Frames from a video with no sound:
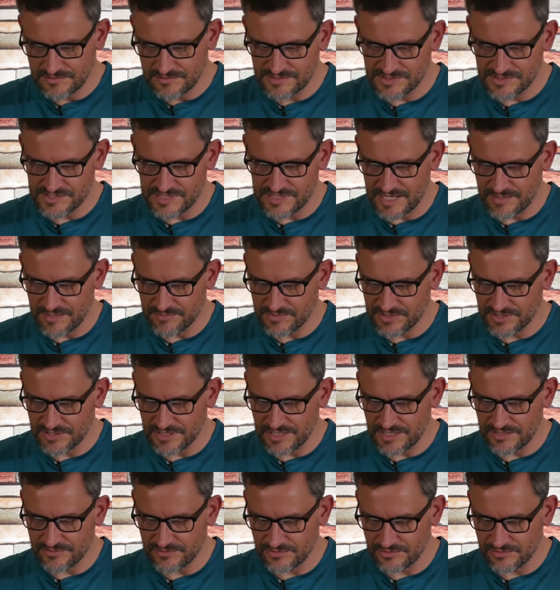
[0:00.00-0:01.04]
snap it
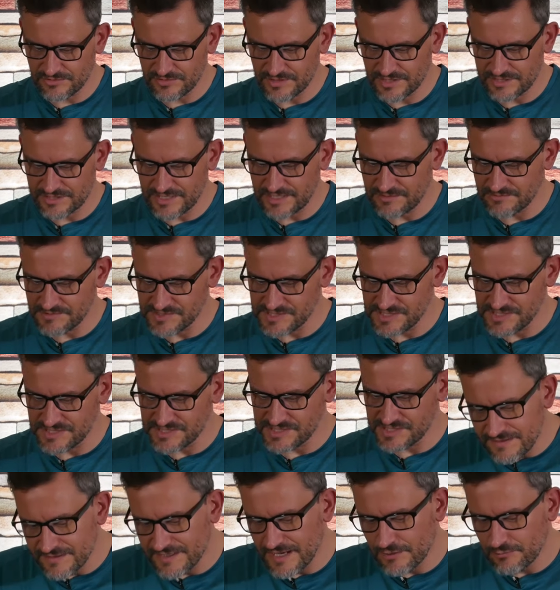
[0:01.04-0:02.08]
together and that was
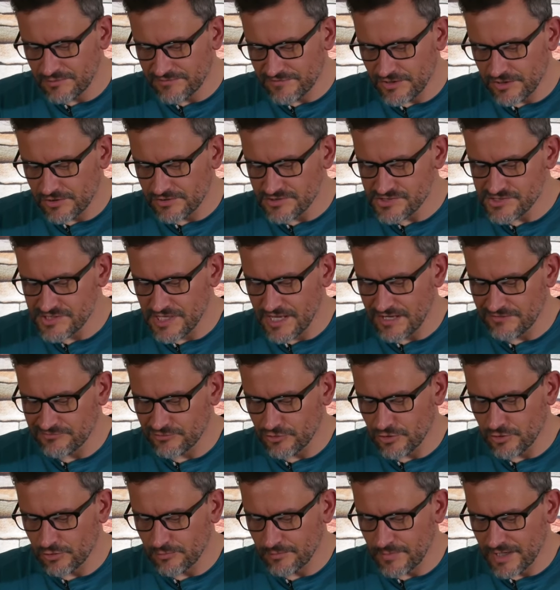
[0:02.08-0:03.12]
easy. Now we've got our slot for
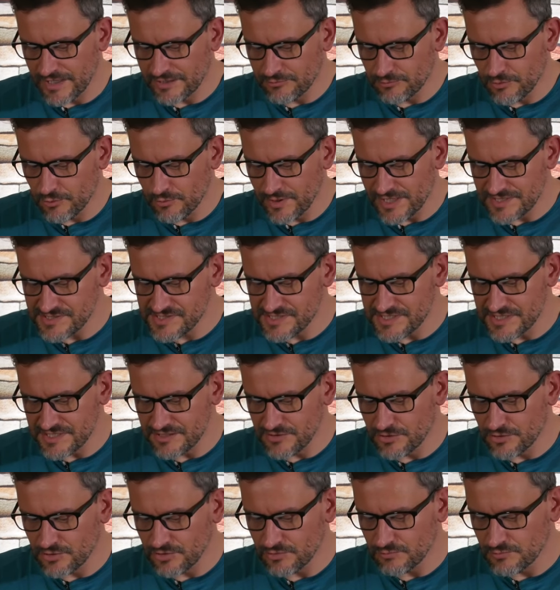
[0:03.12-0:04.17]
our micro SD
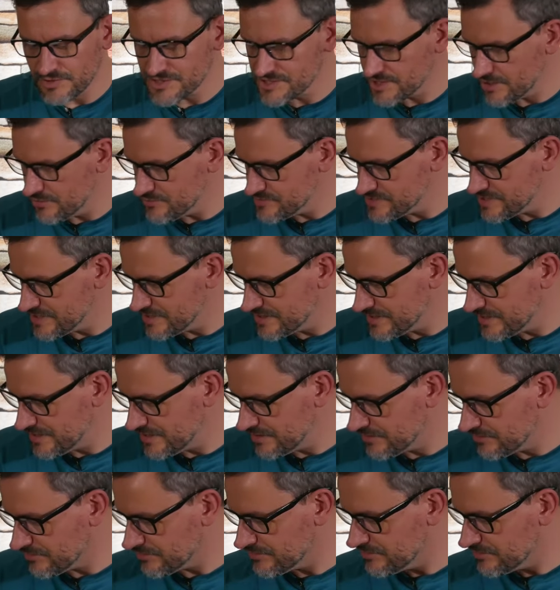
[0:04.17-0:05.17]
card which goes in here.